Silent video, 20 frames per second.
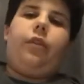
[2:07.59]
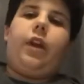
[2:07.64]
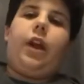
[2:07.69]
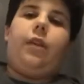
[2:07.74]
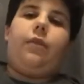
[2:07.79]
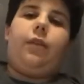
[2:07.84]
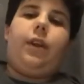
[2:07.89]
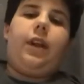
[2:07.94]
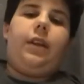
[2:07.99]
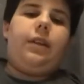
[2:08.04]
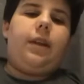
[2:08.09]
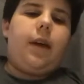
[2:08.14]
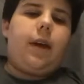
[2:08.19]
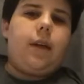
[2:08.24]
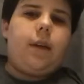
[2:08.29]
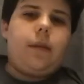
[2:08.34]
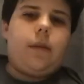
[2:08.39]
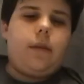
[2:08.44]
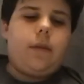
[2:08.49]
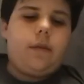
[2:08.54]
course I read
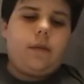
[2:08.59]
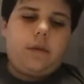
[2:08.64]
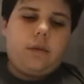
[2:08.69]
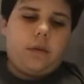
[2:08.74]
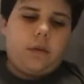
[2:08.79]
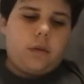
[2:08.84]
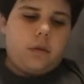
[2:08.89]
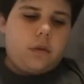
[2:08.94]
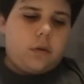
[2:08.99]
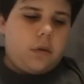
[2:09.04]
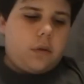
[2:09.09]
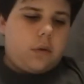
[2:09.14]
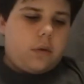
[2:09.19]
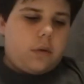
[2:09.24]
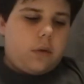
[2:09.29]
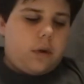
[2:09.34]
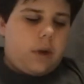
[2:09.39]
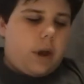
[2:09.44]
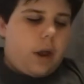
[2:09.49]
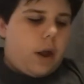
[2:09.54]

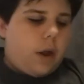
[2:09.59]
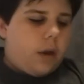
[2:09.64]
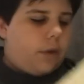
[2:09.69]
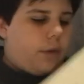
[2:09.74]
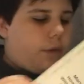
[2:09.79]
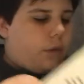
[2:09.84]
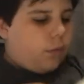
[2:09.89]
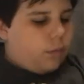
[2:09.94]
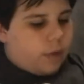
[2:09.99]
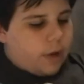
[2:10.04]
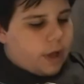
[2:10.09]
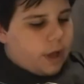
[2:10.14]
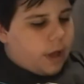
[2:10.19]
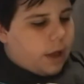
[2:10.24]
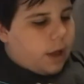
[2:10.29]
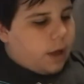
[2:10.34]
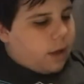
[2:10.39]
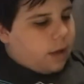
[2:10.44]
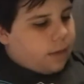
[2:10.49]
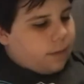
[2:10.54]
that. Next we
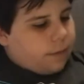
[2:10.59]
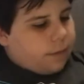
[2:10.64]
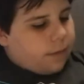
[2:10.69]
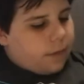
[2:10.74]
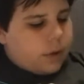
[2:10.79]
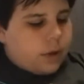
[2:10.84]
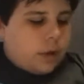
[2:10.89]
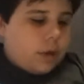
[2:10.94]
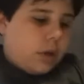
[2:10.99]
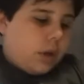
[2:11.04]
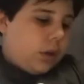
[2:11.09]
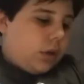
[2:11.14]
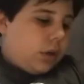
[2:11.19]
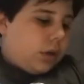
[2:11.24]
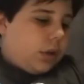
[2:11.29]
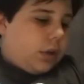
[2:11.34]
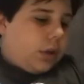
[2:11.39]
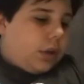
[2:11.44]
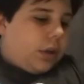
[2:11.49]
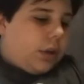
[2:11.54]
have
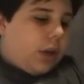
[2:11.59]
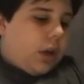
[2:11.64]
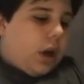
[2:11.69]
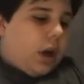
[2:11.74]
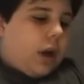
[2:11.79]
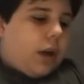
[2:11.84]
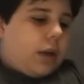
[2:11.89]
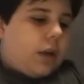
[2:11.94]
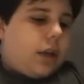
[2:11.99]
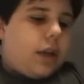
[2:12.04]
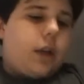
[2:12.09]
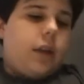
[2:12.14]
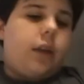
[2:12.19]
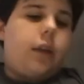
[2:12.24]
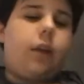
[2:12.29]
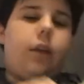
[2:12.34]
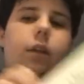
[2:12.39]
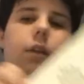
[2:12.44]
Garden.